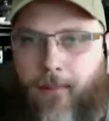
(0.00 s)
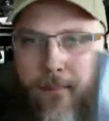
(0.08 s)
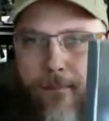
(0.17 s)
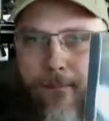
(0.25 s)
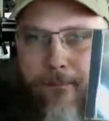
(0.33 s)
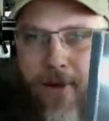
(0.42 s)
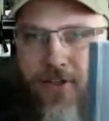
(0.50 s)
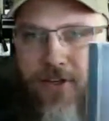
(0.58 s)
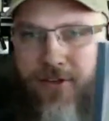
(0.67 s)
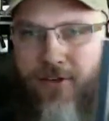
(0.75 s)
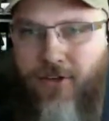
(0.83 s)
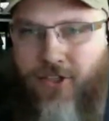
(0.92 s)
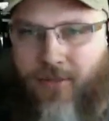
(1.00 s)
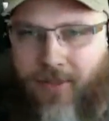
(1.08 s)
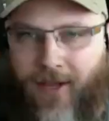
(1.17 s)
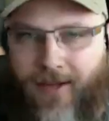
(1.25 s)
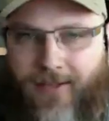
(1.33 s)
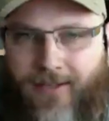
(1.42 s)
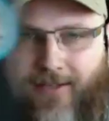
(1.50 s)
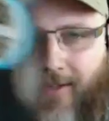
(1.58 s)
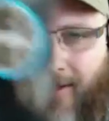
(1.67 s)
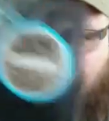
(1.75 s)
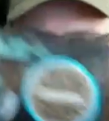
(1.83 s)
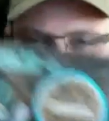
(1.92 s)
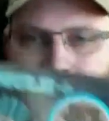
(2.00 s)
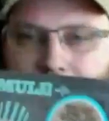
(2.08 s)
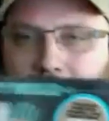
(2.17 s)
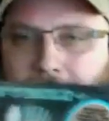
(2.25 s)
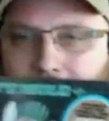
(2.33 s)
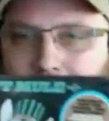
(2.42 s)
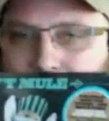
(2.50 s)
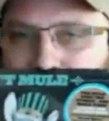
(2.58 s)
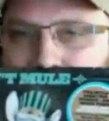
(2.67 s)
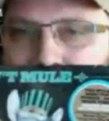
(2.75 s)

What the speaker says: Much easier to ship this than it is this.